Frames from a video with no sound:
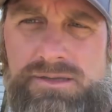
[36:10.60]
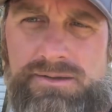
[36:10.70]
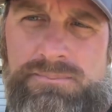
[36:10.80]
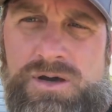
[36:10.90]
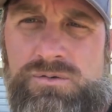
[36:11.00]

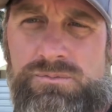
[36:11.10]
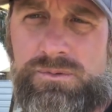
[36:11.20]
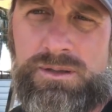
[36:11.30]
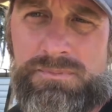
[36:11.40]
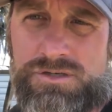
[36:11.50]

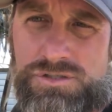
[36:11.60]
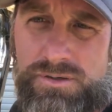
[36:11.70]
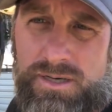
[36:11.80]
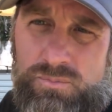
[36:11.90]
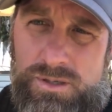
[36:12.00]
I'm not sure
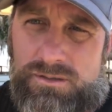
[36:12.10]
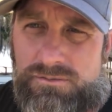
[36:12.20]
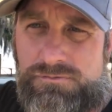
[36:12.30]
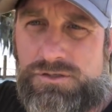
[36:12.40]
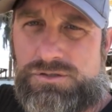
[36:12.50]
how well
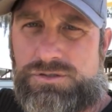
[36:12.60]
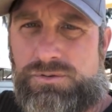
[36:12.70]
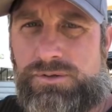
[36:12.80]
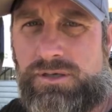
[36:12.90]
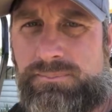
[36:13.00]
the fish are
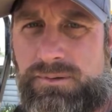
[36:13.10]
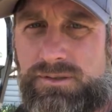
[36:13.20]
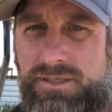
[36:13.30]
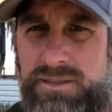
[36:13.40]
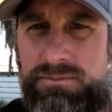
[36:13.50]
showing up on
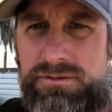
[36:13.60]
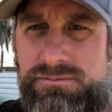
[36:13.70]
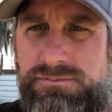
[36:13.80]
the camera